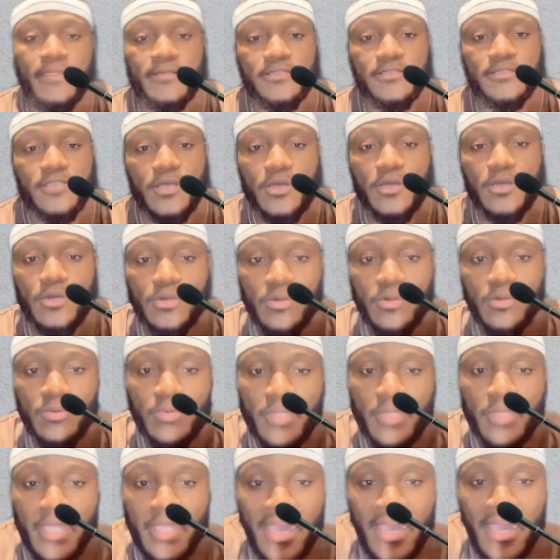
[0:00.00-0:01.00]
So
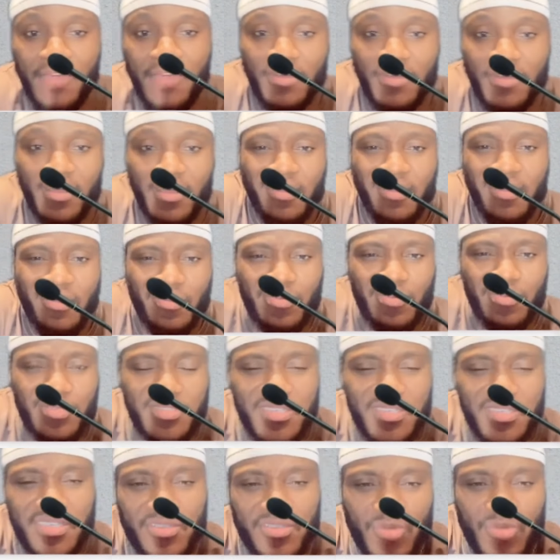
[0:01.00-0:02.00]
we have
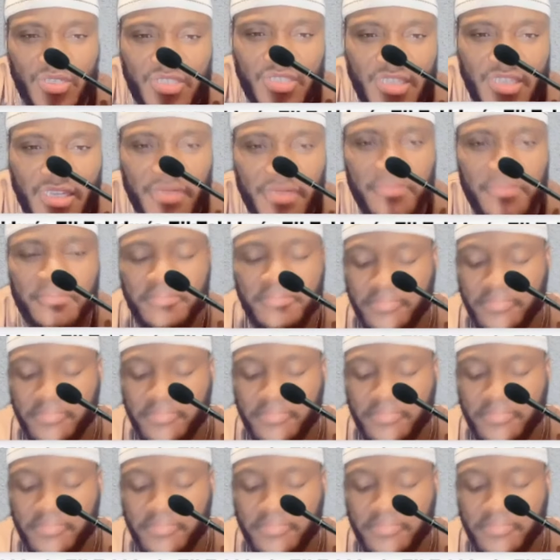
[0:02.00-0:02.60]
who's this? What's the name?